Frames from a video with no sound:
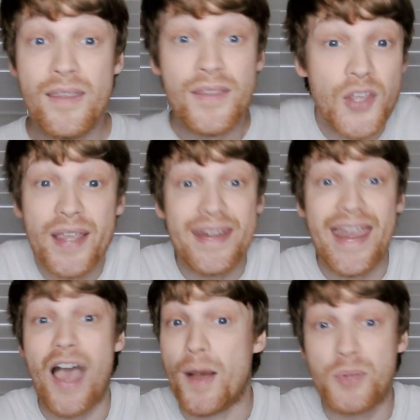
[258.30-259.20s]
You can
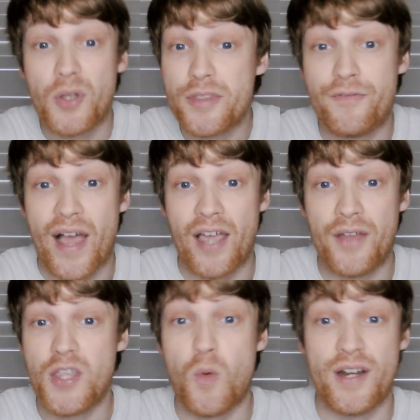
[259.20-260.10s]
now upload the
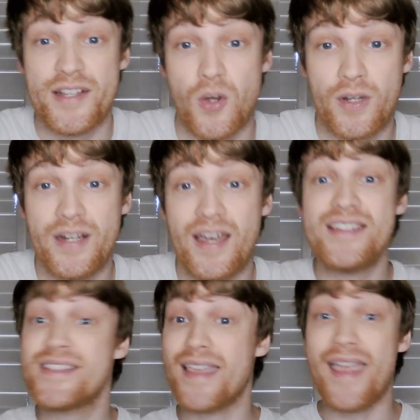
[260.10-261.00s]
file that you want to
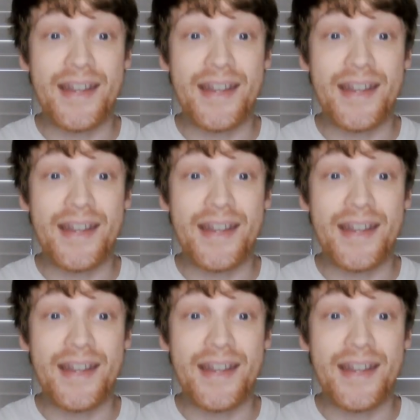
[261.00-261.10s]
tokenize